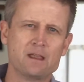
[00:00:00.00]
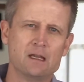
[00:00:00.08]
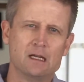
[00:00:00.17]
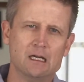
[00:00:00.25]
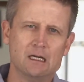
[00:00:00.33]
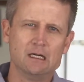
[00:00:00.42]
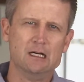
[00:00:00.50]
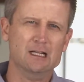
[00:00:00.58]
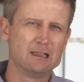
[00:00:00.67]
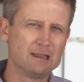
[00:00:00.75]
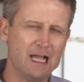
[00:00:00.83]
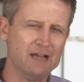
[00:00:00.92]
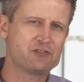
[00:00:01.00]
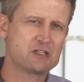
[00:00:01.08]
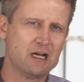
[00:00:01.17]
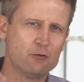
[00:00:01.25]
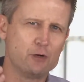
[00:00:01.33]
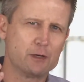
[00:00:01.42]
uh, a
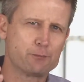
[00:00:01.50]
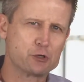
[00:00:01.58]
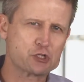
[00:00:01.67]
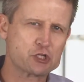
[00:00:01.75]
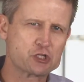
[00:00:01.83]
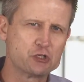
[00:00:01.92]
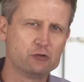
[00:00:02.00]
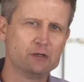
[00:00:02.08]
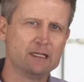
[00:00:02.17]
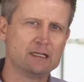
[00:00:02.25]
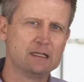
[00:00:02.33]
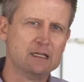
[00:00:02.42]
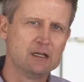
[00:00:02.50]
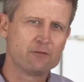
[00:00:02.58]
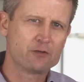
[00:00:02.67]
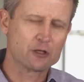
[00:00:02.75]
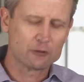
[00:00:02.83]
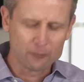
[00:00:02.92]
lifestyle we are pursuing
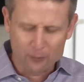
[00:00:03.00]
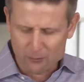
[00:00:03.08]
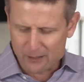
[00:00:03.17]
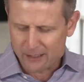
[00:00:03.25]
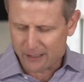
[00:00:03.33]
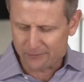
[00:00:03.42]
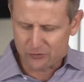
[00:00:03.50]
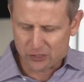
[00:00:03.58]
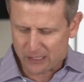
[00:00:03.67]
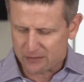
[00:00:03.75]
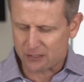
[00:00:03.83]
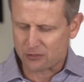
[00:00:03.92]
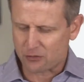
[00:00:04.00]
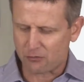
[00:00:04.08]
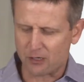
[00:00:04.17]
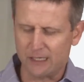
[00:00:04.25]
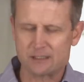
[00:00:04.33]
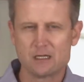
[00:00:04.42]
for the glory of Jesus
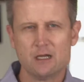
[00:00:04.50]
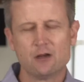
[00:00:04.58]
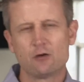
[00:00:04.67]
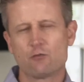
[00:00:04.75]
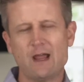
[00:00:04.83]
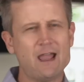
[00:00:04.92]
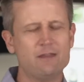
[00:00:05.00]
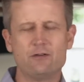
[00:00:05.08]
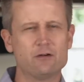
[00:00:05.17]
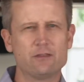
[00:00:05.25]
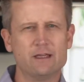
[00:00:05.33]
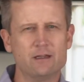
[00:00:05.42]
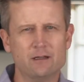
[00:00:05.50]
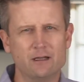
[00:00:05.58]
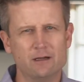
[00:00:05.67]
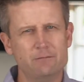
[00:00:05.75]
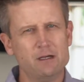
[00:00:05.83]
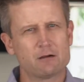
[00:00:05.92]
Christ rather than a,
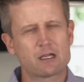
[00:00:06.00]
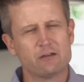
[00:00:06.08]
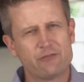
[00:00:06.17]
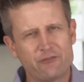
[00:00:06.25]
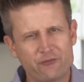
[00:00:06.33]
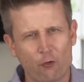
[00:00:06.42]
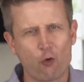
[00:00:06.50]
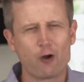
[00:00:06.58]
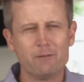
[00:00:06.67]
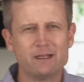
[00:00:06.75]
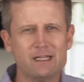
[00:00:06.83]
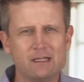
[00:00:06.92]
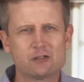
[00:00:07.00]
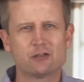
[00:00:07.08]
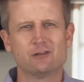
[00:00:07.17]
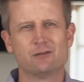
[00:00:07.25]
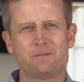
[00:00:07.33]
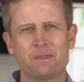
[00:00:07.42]
a mere conformity
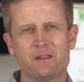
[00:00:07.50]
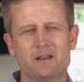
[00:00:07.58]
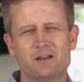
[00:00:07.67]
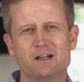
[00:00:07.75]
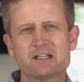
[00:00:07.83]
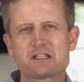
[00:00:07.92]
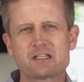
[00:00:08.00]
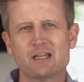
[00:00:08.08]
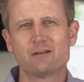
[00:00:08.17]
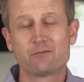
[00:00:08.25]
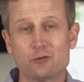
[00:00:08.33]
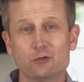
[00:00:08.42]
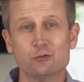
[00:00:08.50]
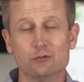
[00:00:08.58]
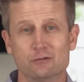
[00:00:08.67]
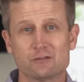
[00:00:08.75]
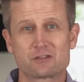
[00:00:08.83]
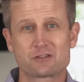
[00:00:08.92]
to a set of
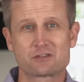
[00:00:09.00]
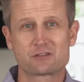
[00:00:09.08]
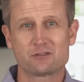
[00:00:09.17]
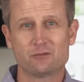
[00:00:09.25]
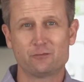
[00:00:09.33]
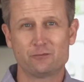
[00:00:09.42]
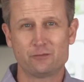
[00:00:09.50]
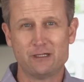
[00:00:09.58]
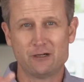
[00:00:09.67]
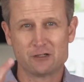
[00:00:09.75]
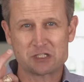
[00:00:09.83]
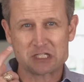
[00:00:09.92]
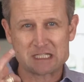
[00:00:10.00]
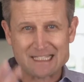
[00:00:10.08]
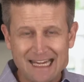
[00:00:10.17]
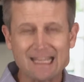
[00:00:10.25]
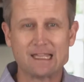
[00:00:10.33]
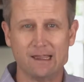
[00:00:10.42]
rules. We are
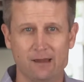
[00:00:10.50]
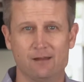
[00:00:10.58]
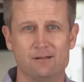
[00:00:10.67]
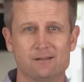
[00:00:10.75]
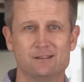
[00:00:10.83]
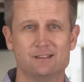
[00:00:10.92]
seeking